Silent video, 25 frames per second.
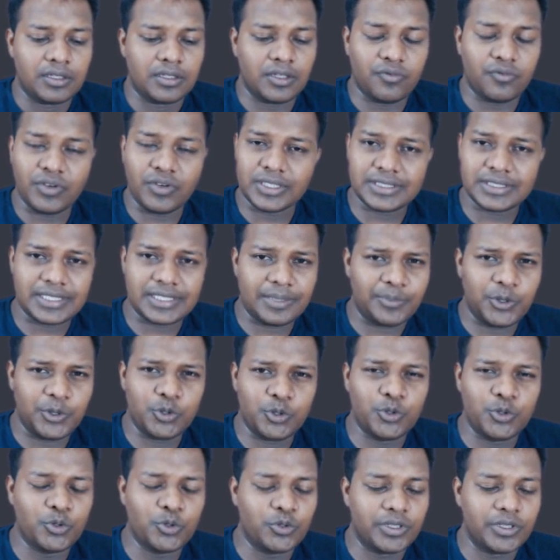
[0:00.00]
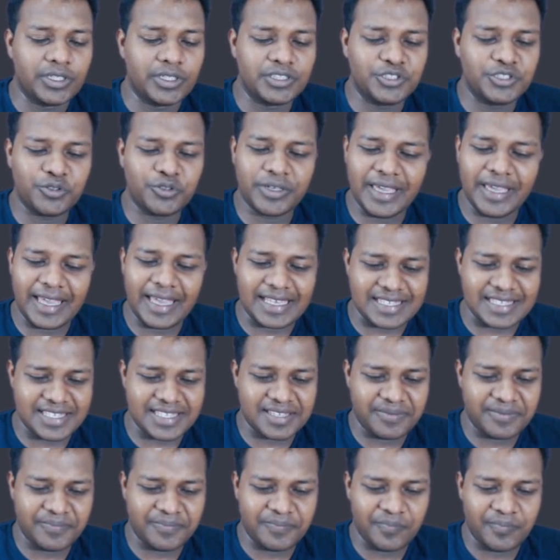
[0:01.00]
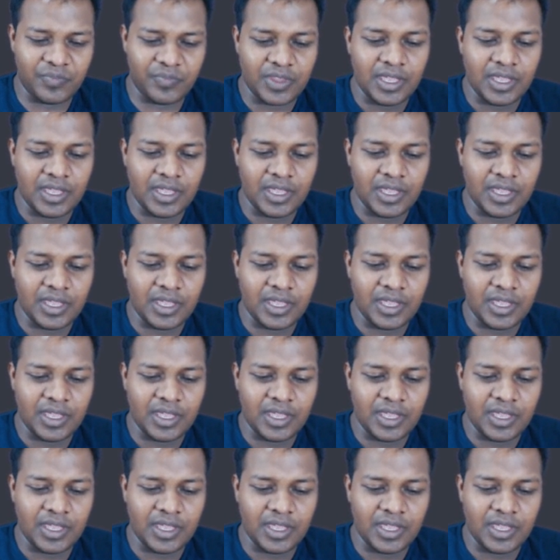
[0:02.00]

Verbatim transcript: the first step you do is you guess.